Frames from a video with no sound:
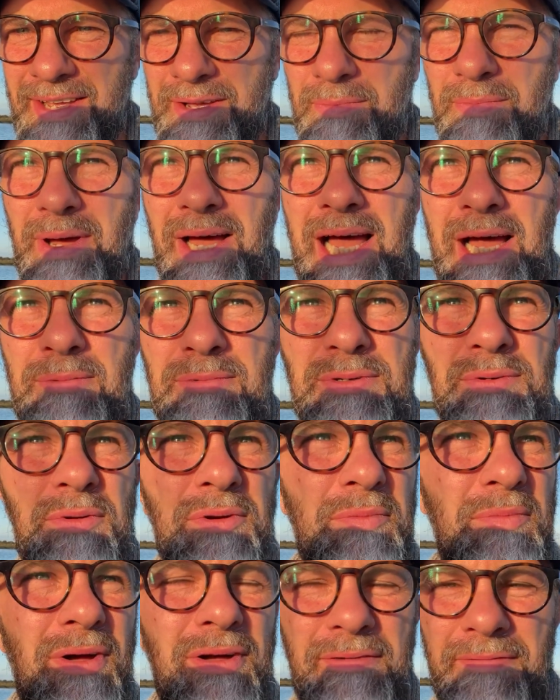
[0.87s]
perhaps
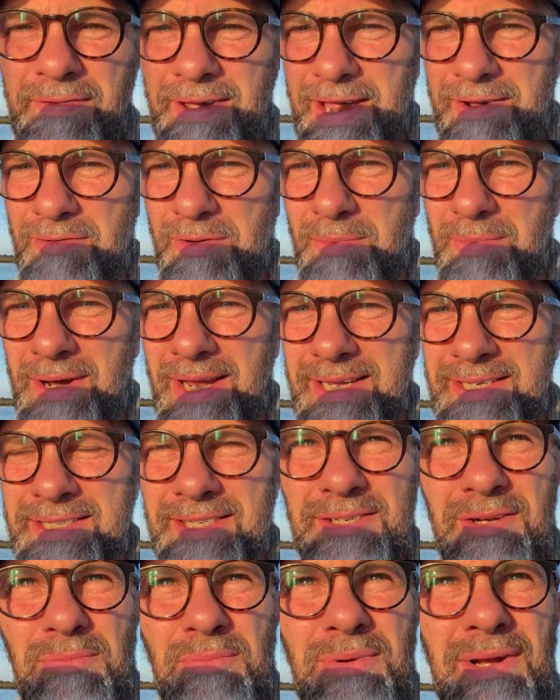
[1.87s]
one of my favourite
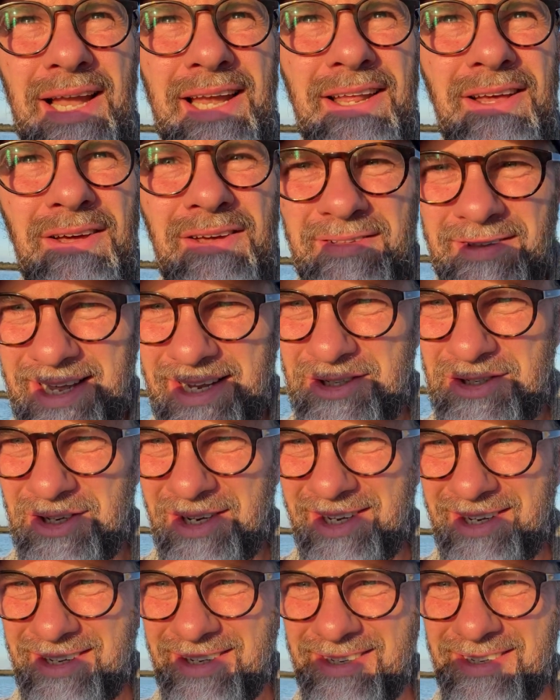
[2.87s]
places on planet Earth,
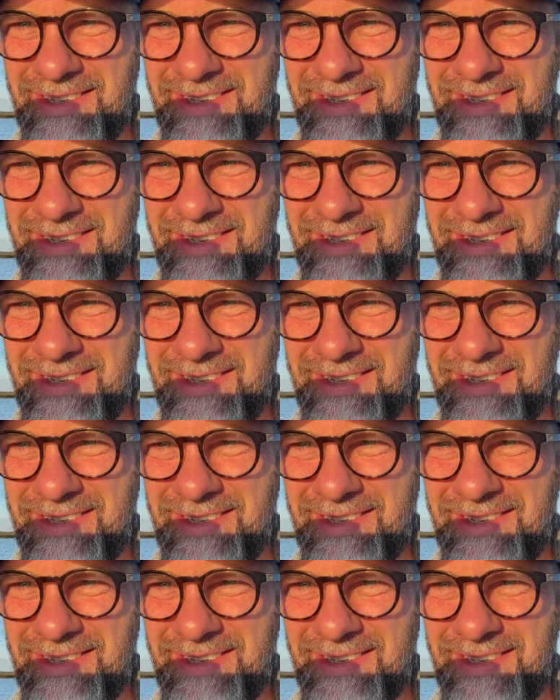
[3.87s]
actually.